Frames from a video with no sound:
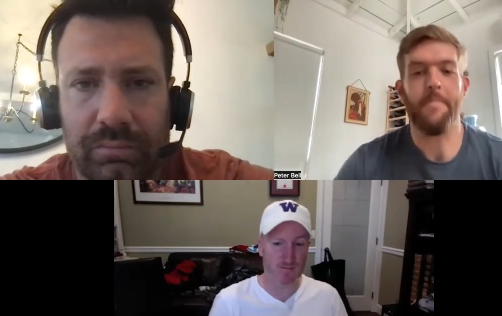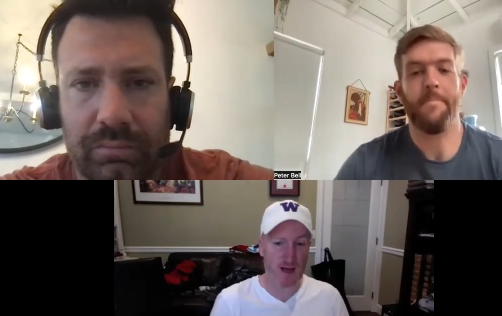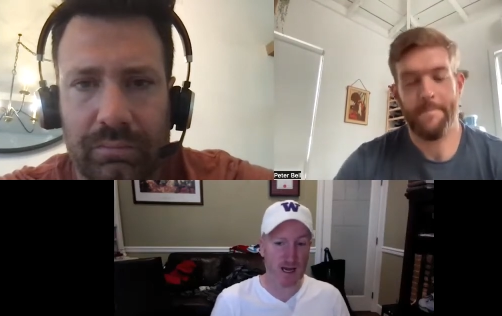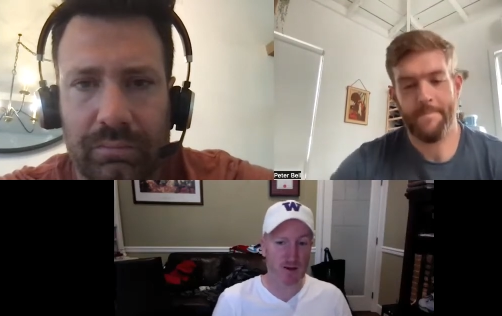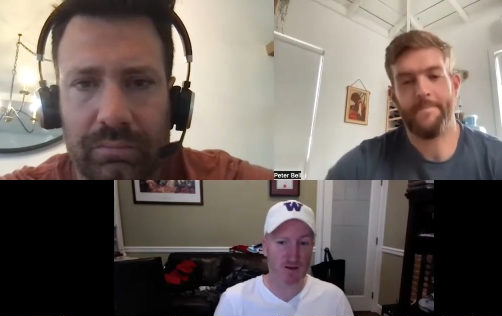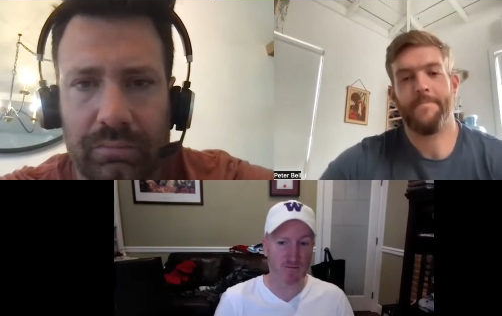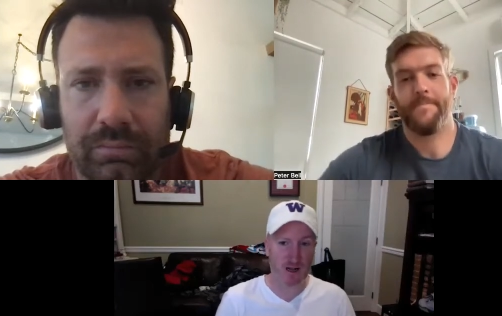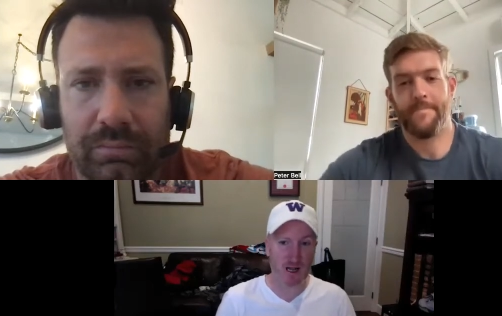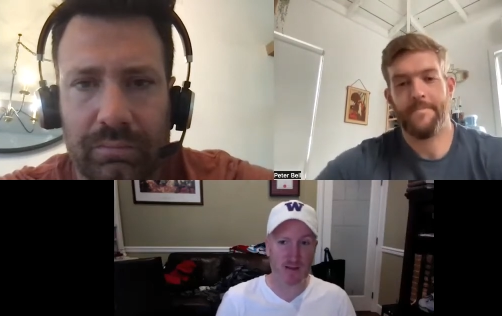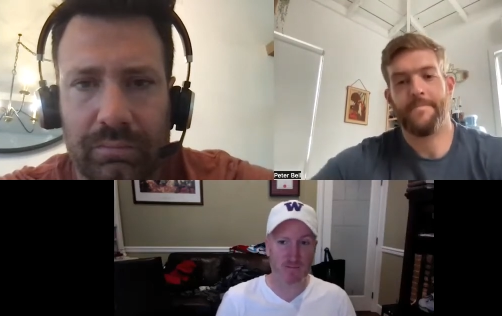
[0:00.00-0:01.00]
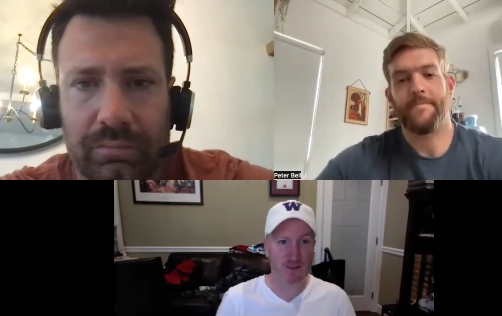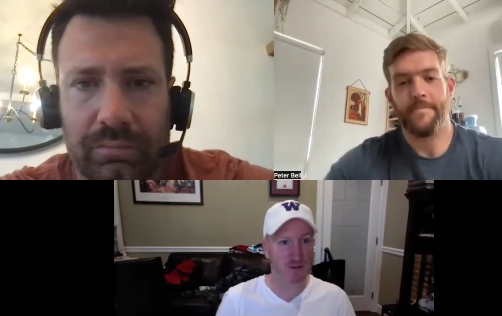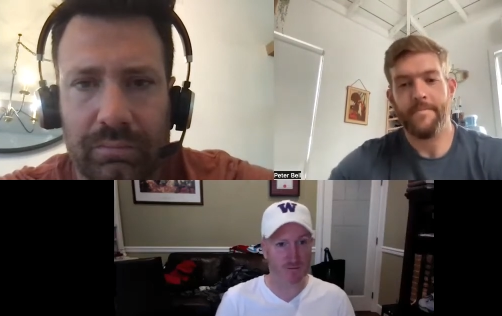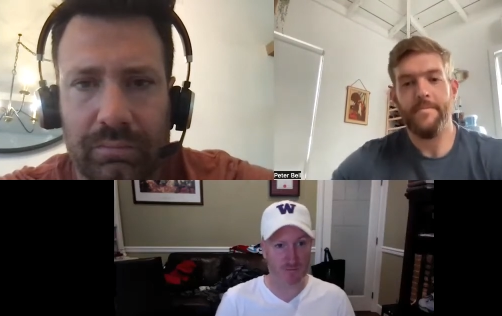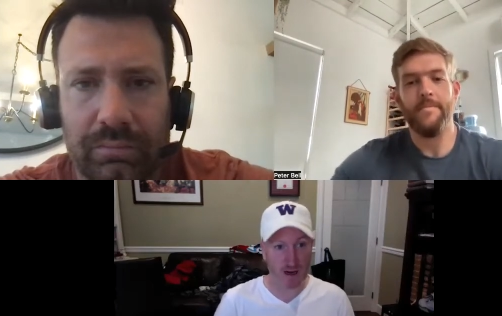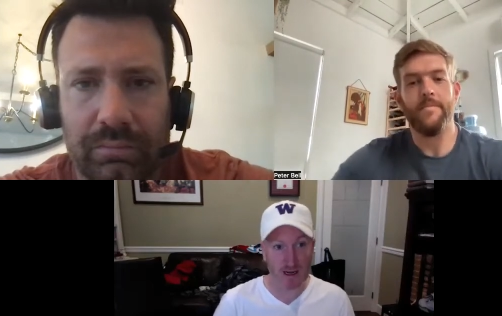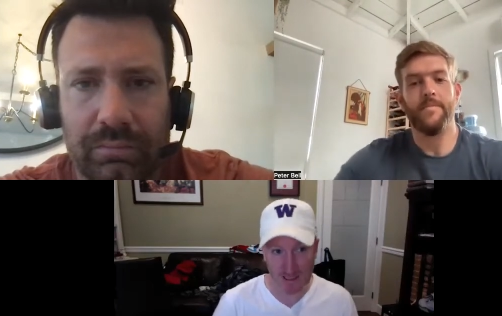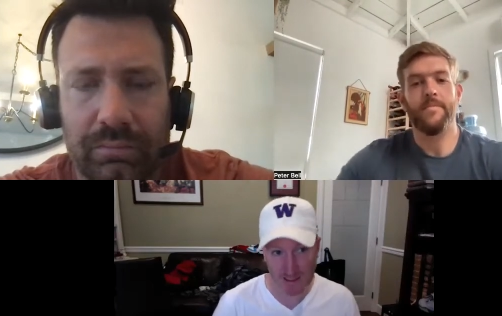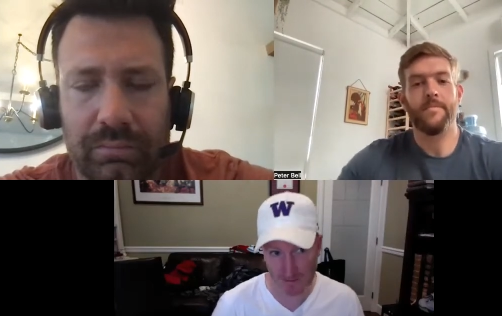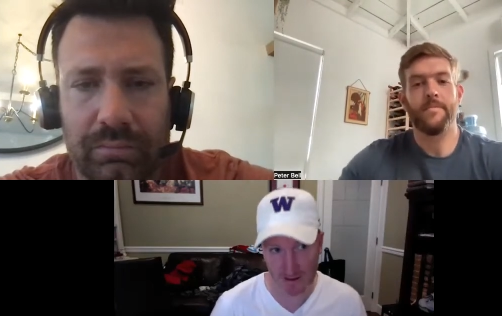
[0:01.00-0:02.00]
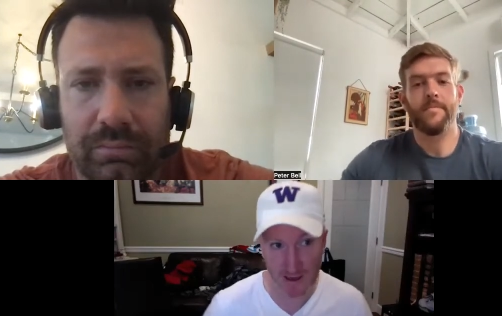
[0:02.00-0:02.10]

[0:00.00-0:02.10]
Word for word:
Speaker 1: many claimed to have read it, even.